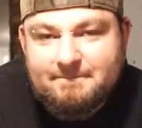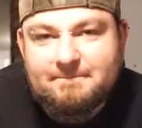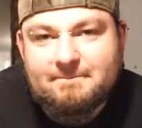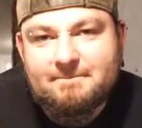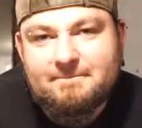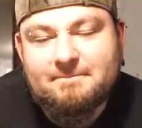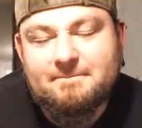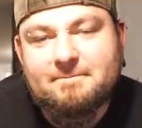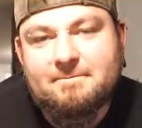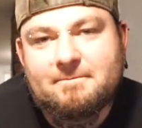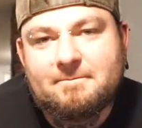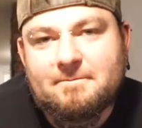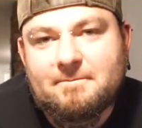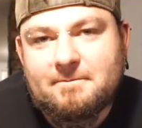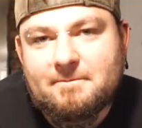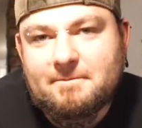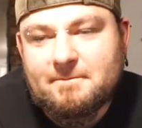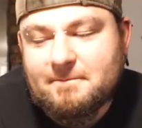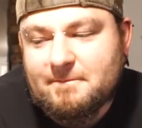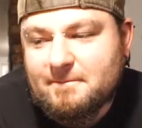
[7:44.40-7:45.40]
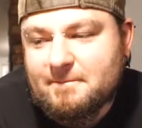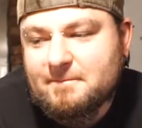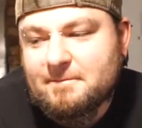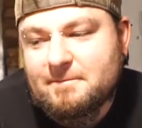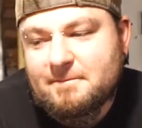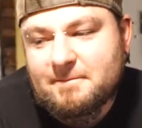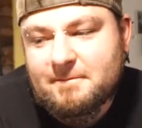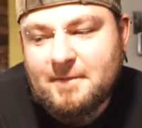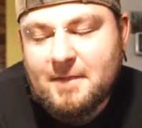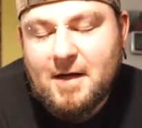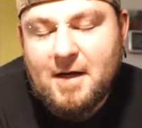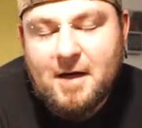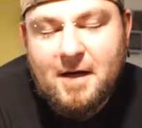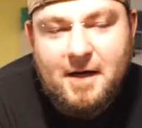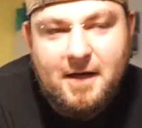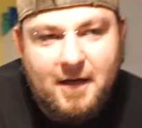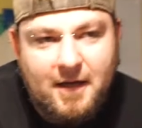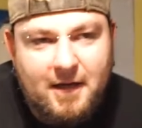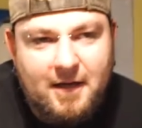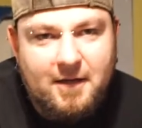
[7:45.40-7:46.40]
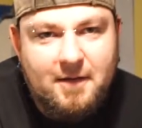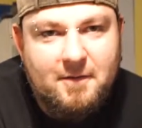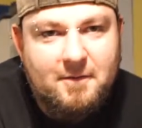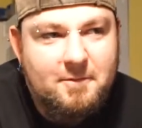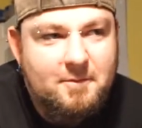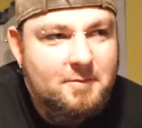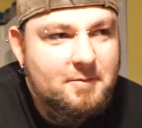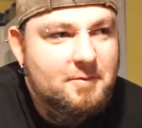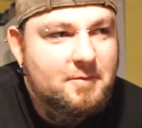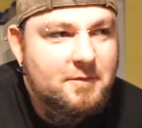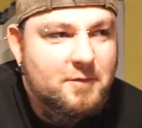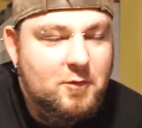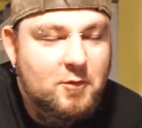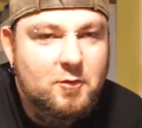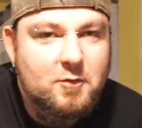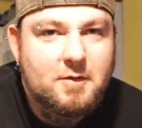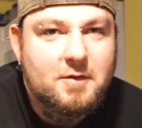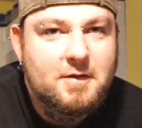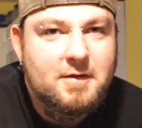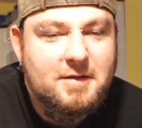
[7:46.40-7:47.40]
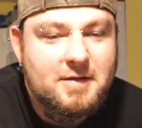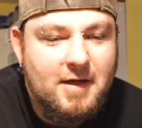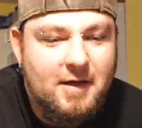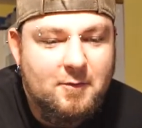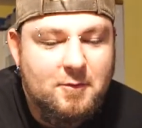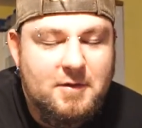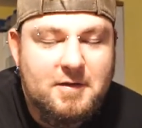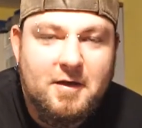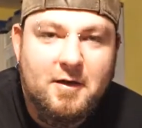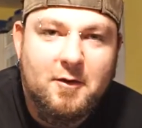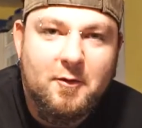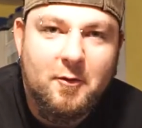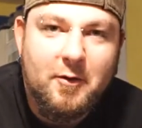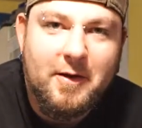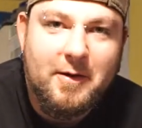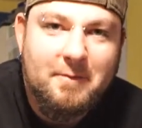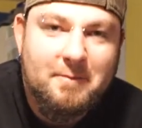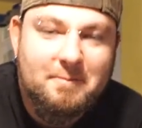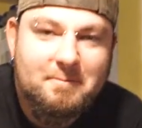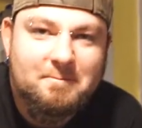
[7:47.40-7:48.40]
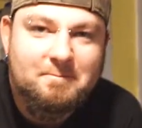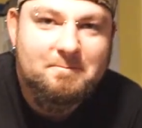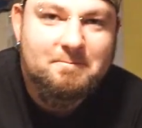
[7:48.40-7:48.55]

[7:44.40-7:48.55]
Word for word: what's your excuse? I ate food because I was hungry. This